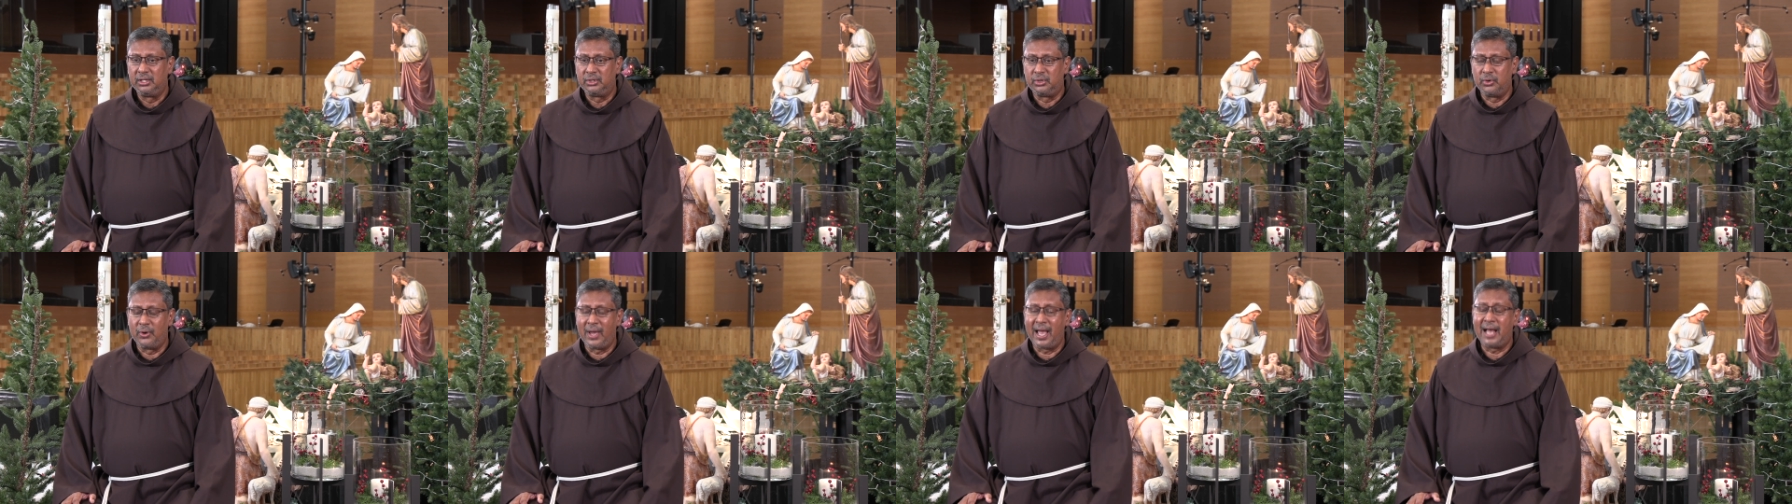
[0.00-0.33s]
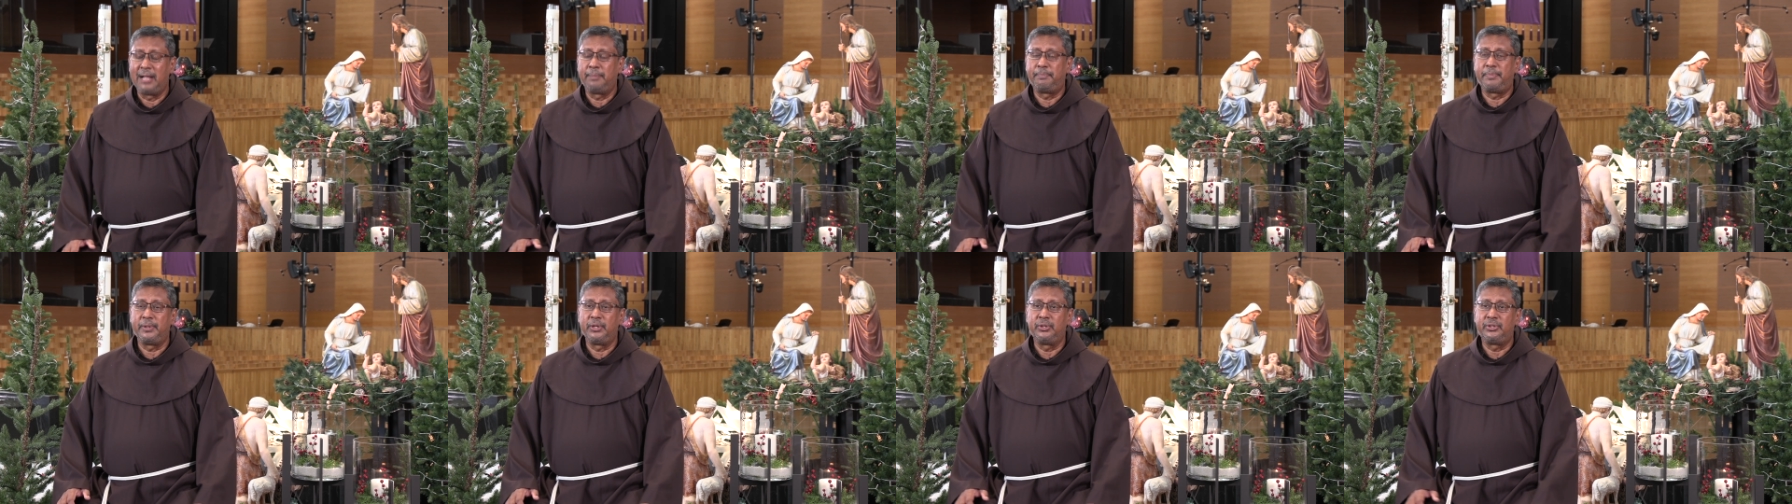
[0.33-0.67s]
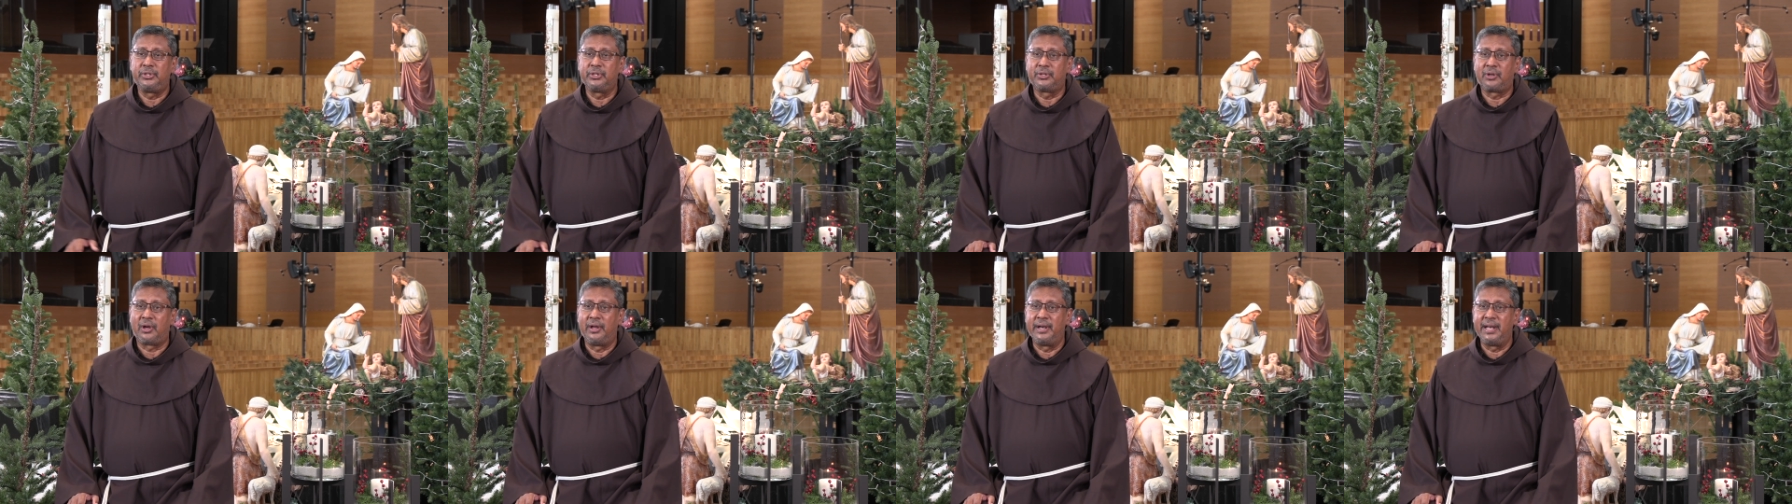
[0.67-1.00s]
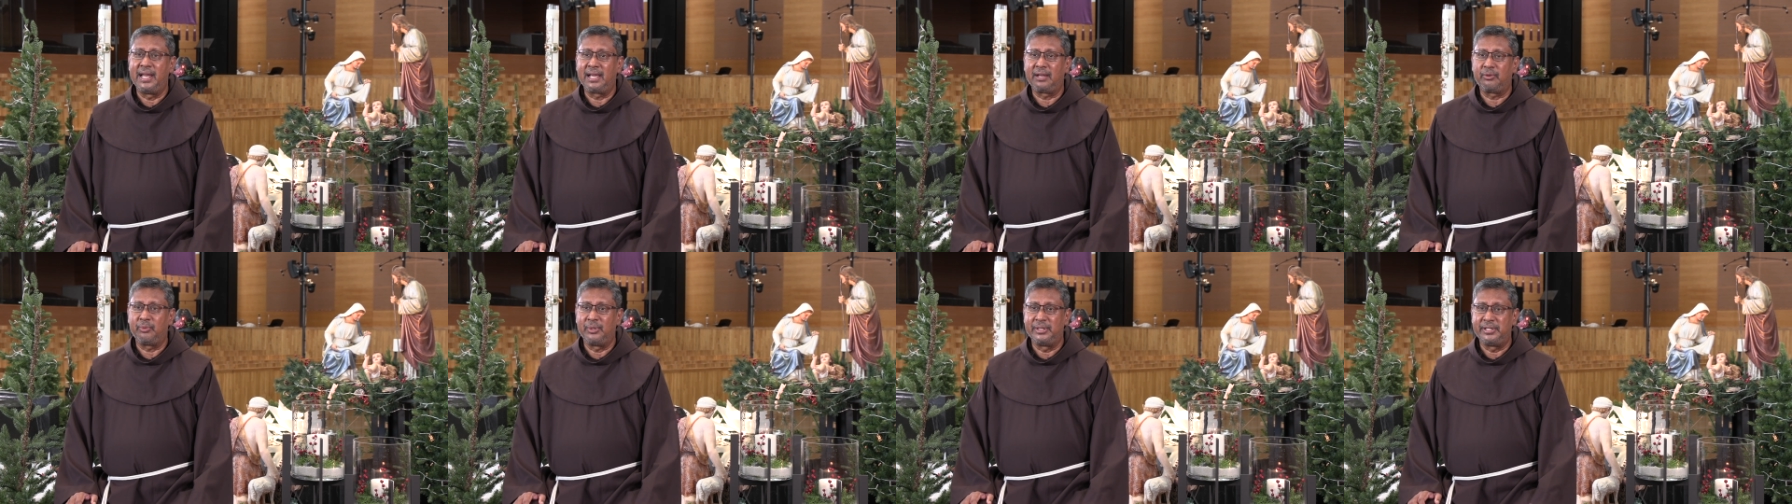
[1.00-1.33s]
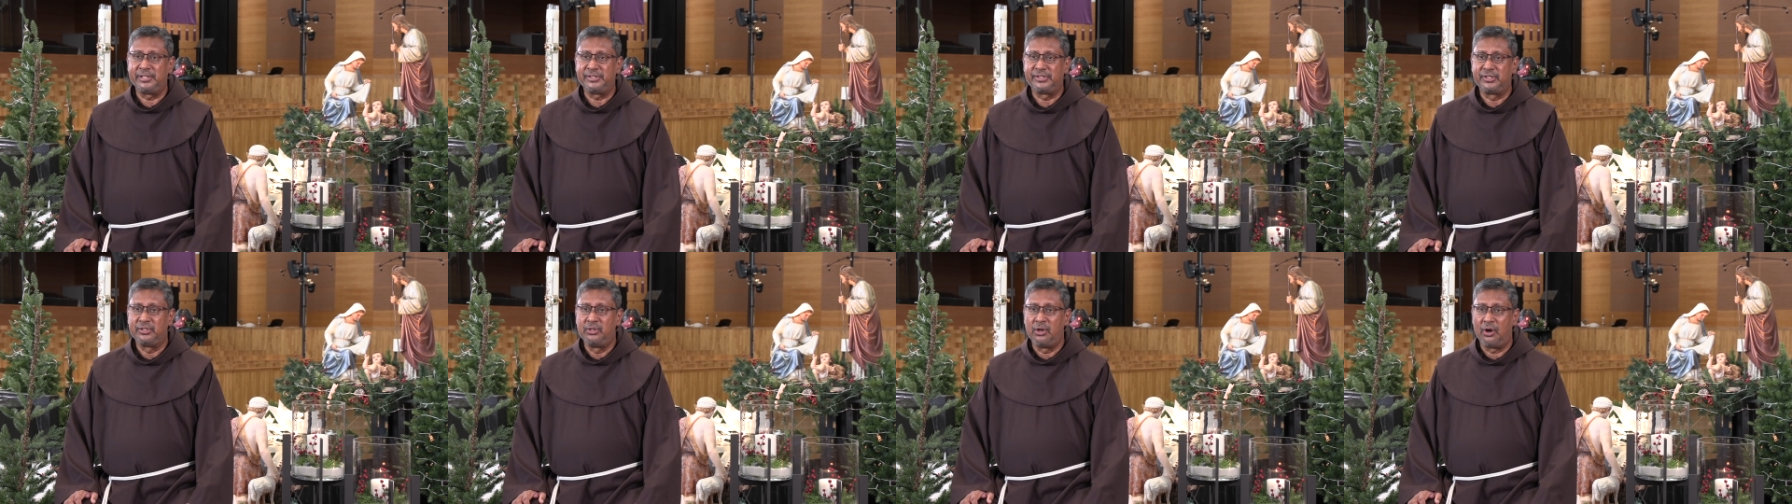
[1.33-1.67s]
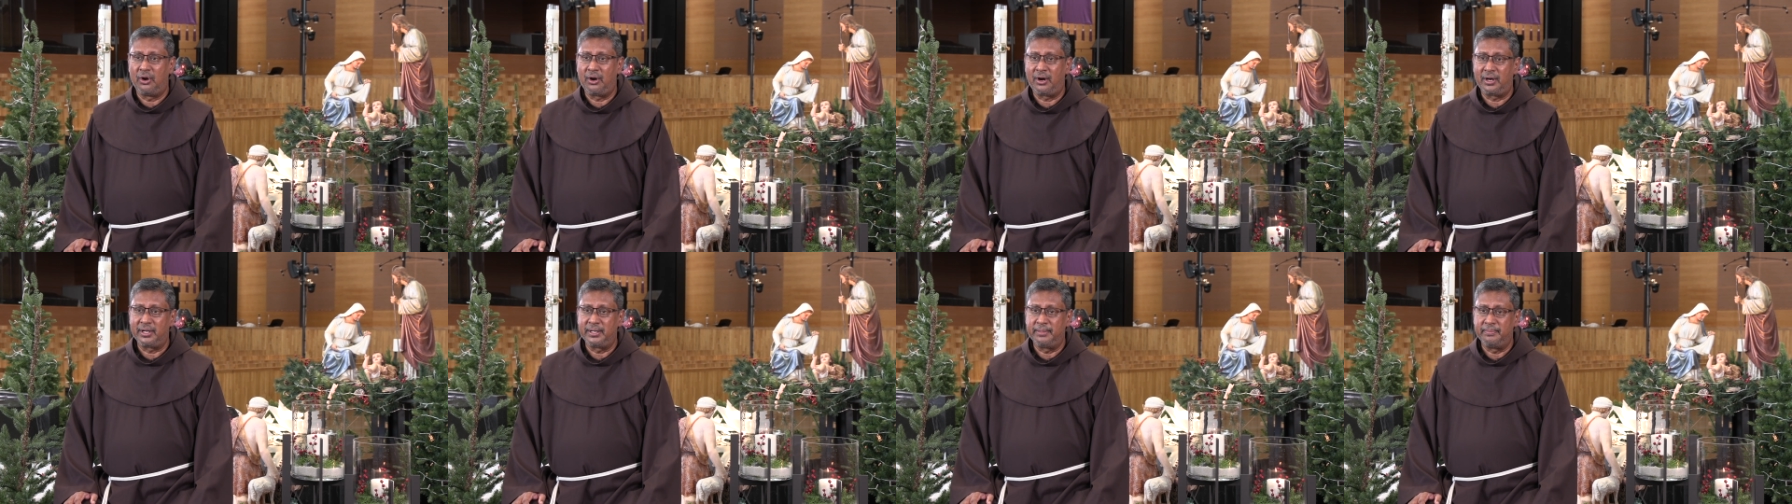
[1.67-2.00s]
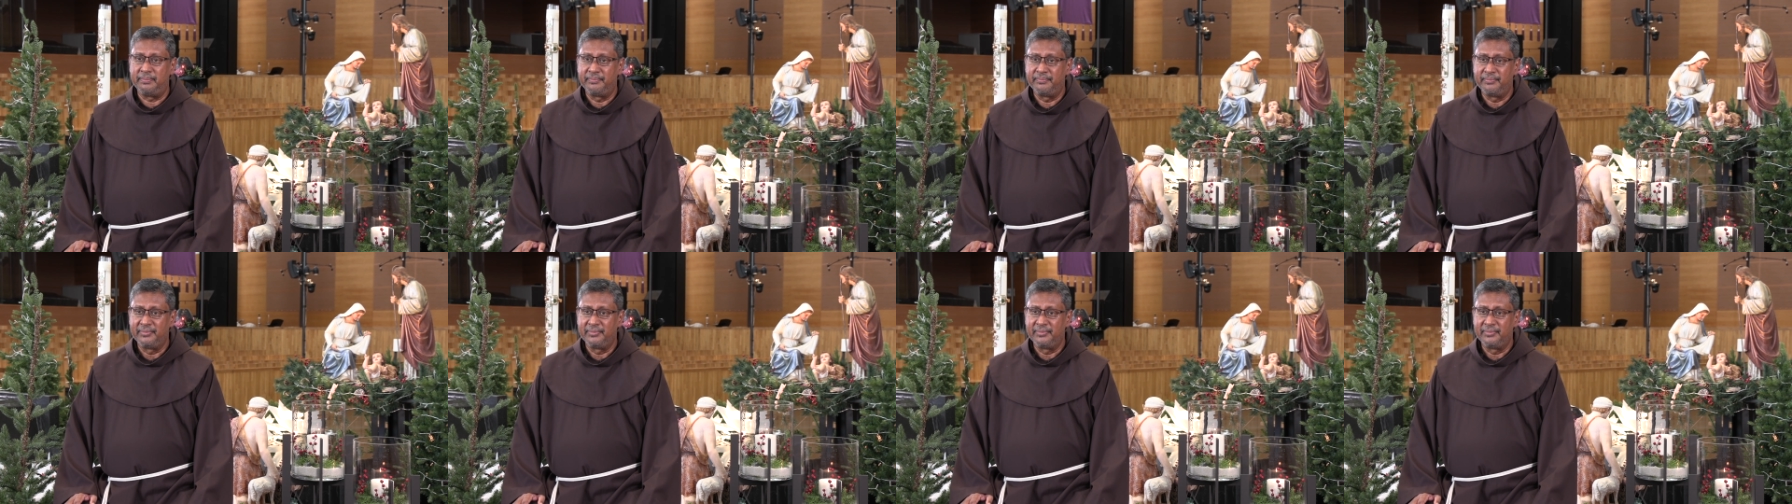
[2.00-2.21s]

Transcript: to help you to connect with this God